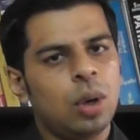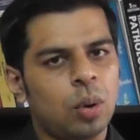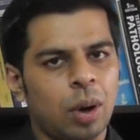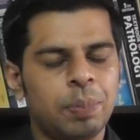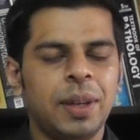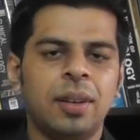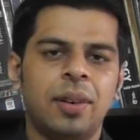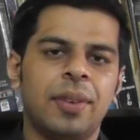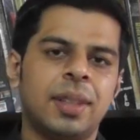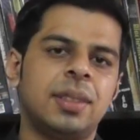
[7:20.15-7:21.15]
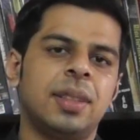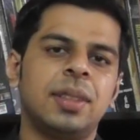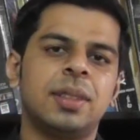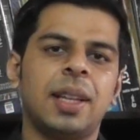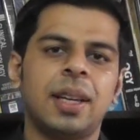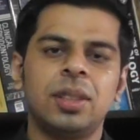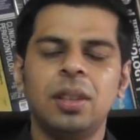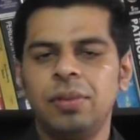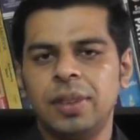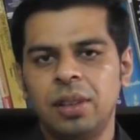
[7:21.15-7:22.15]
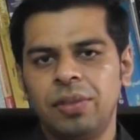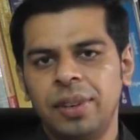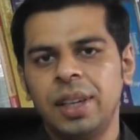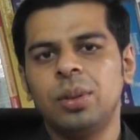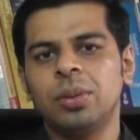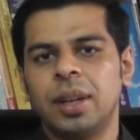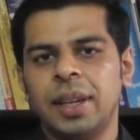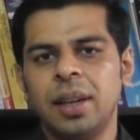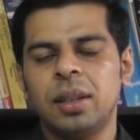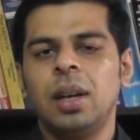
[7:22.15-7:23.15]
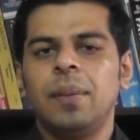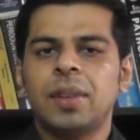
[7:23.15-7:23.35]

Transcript: not been addressed in this lecture, feel free to connect.